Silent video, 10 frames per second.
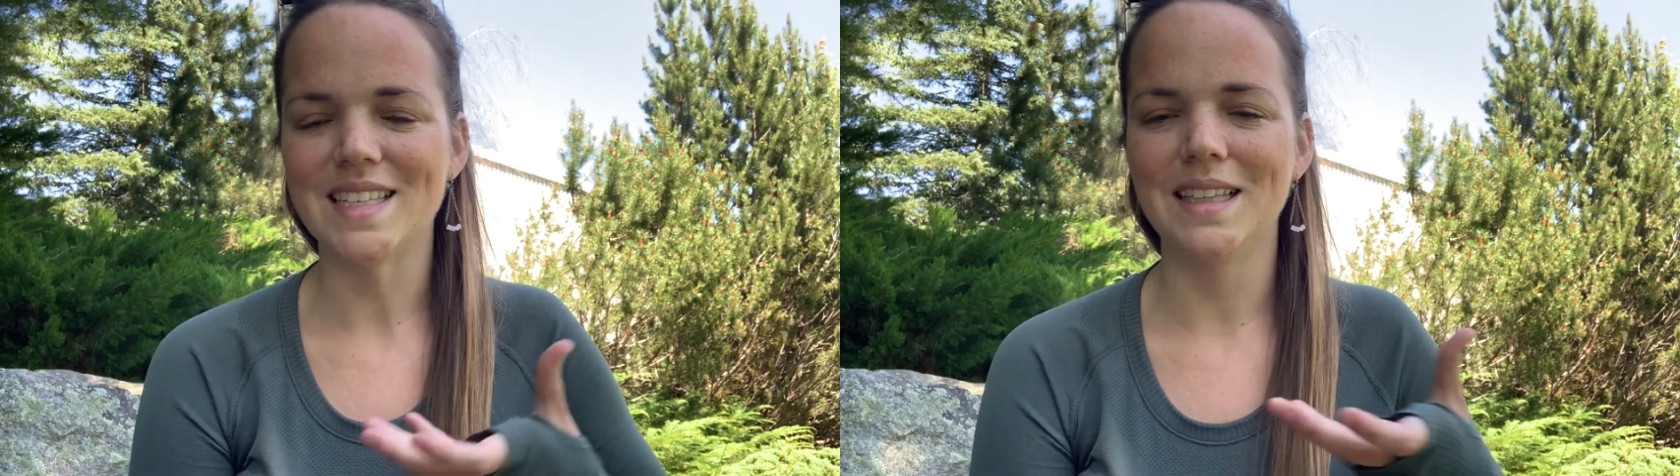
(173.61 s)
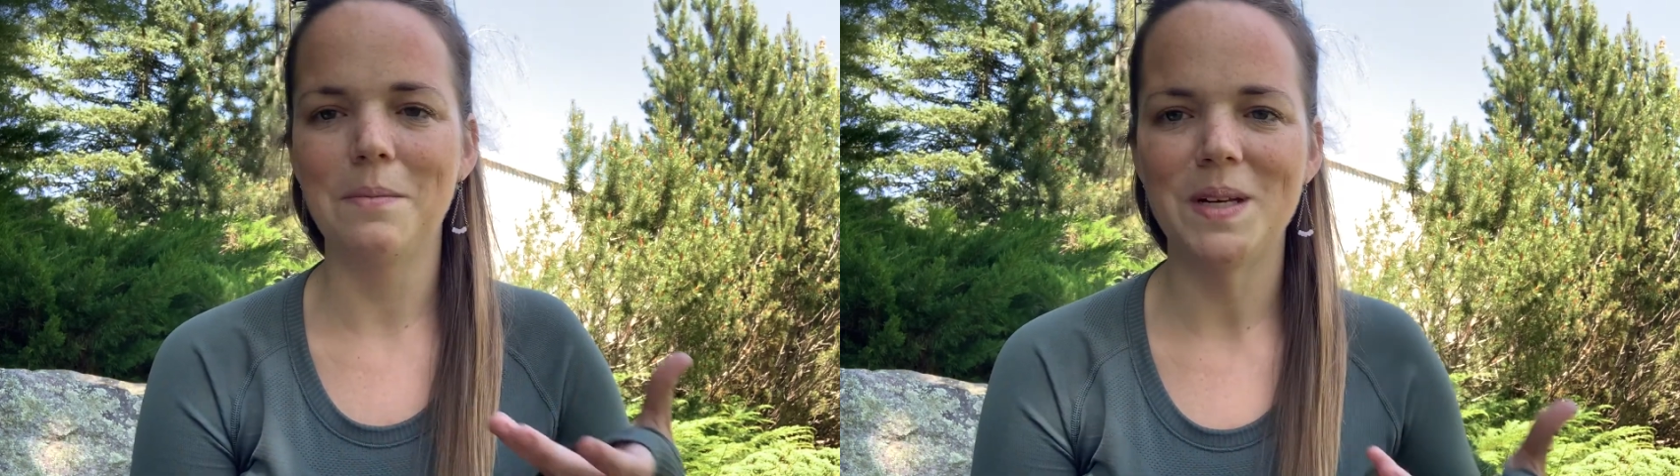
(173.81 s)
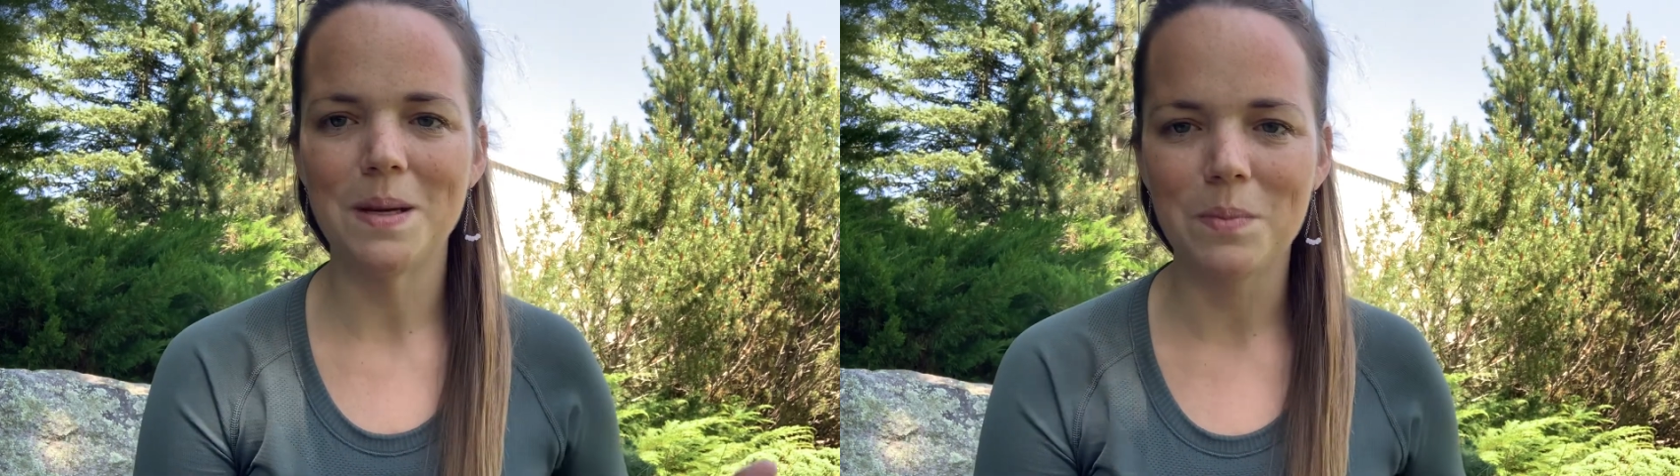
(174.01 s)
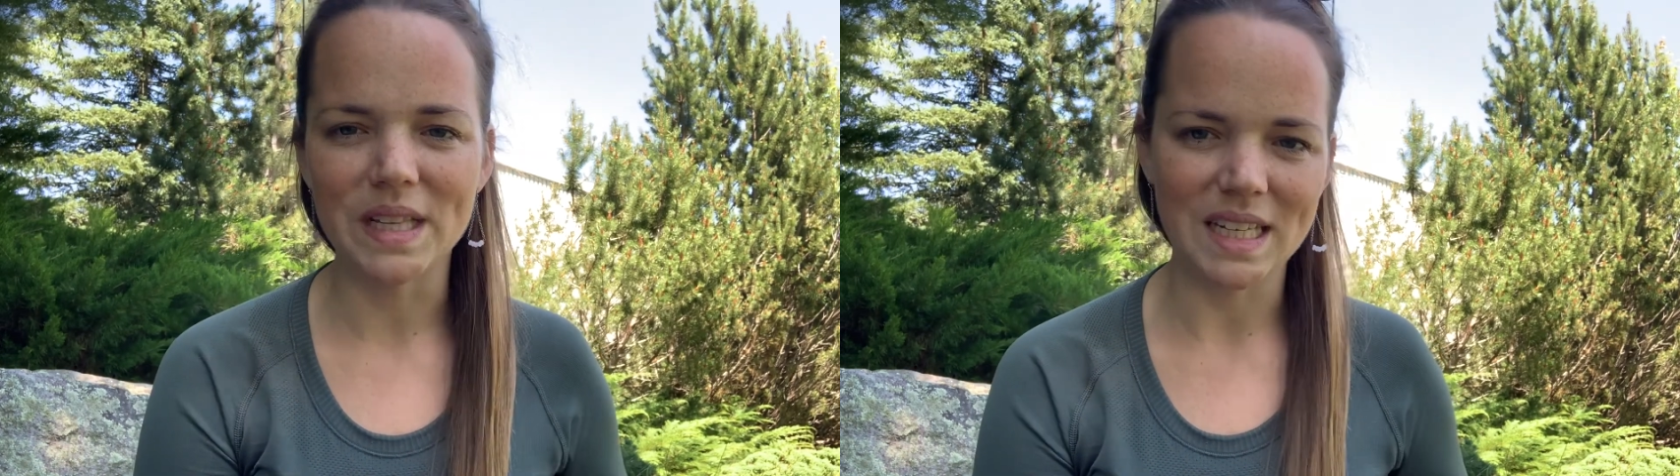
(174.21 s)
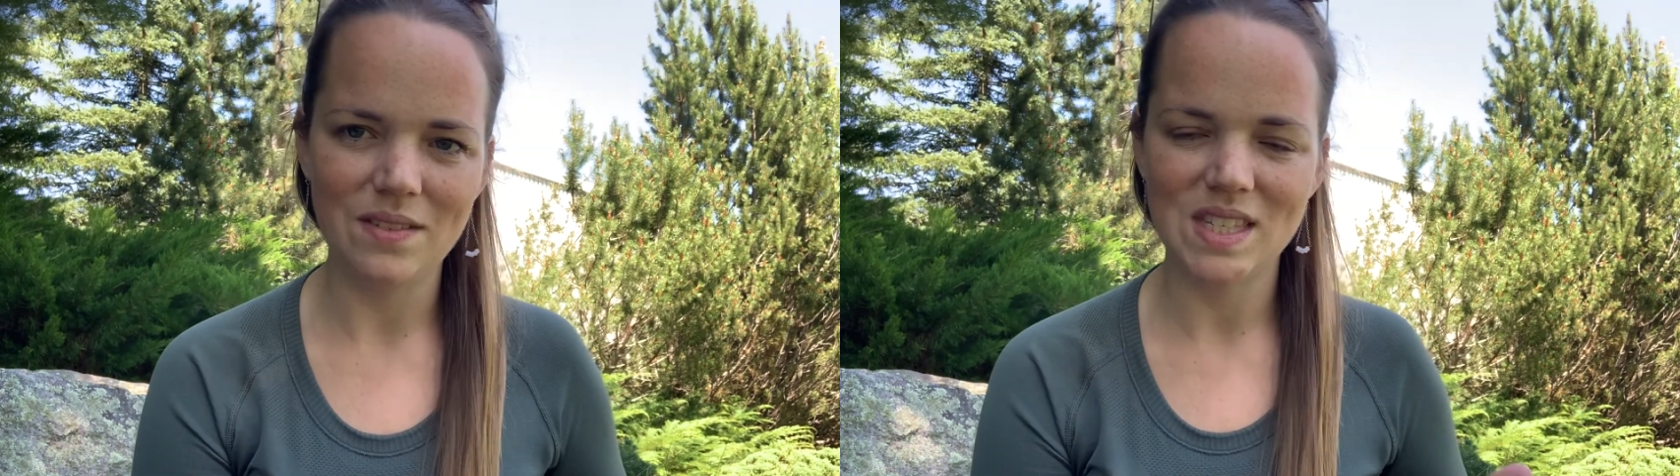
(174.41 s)
limiting
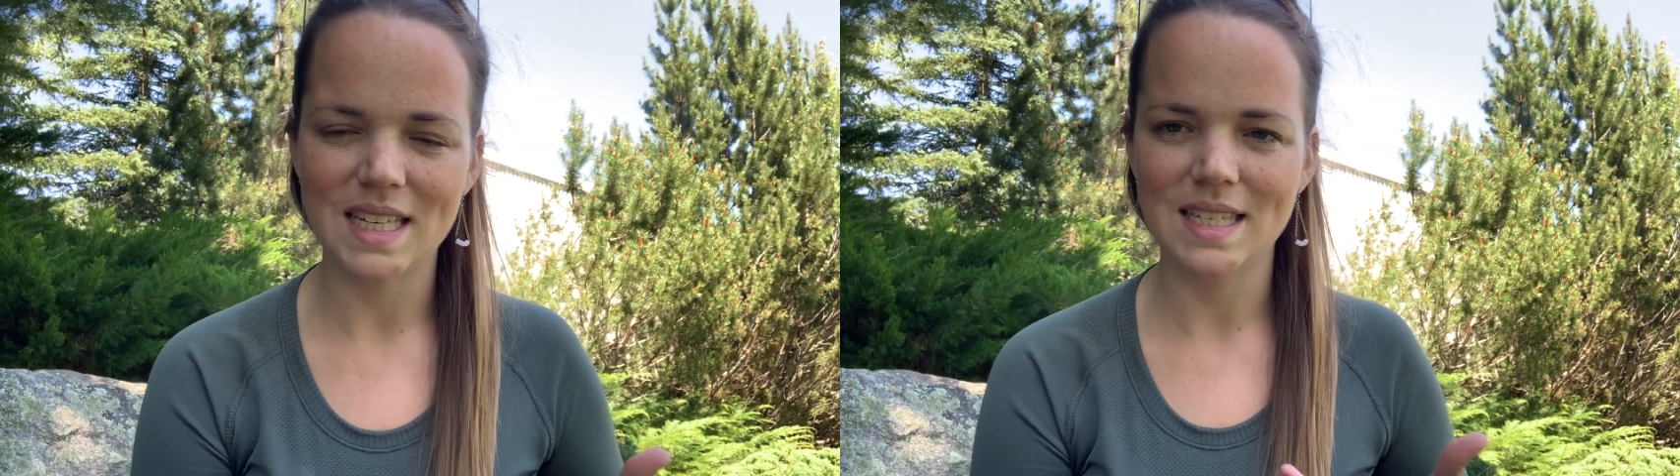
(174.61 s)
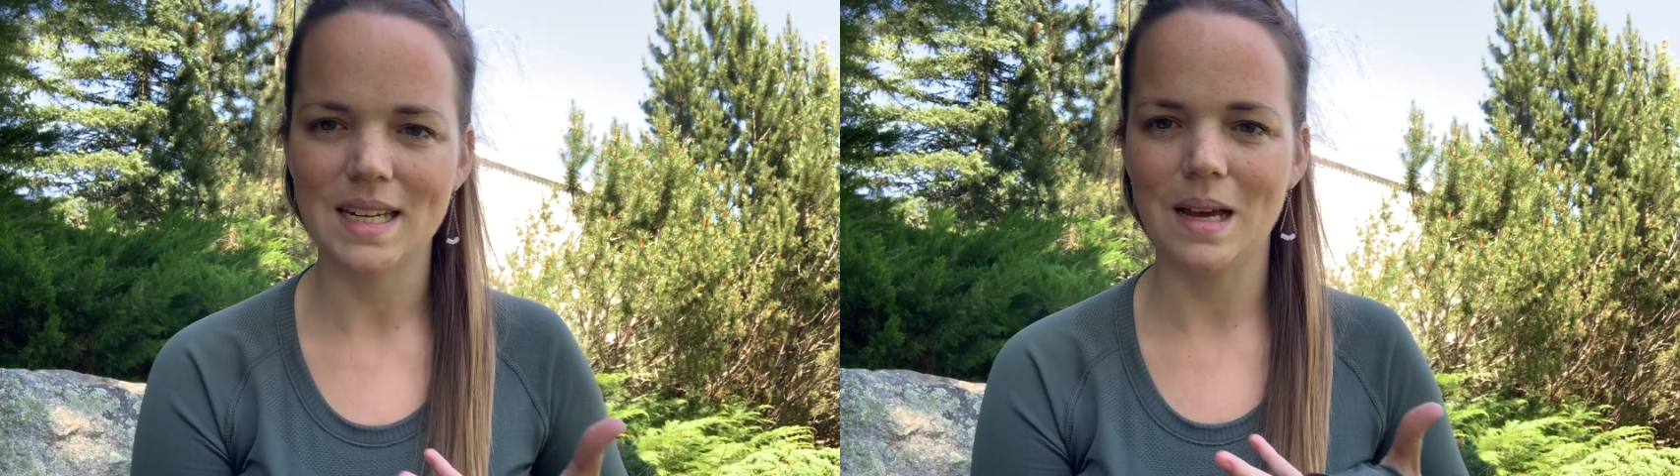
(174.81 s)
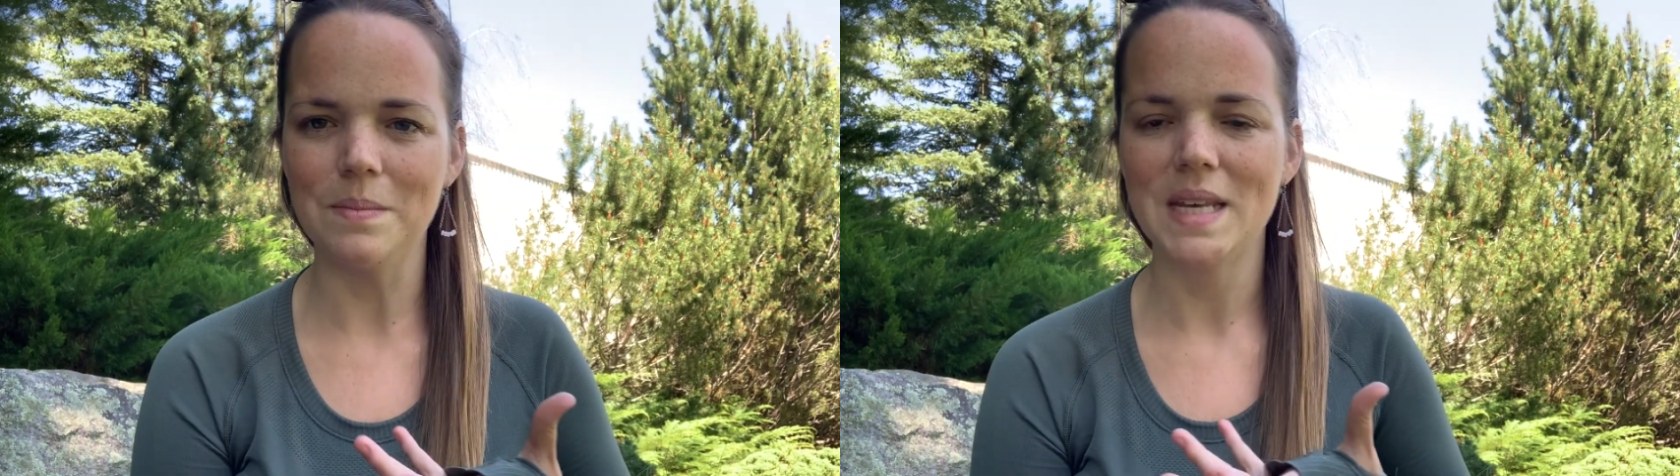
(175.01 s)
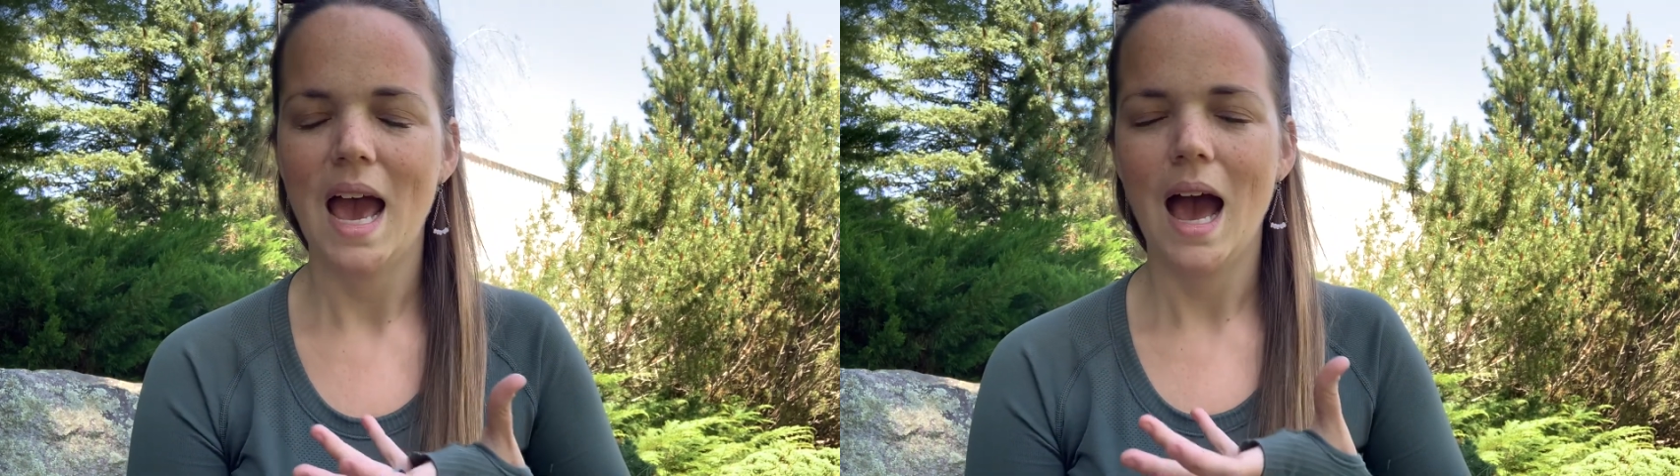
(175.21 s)
belief systems,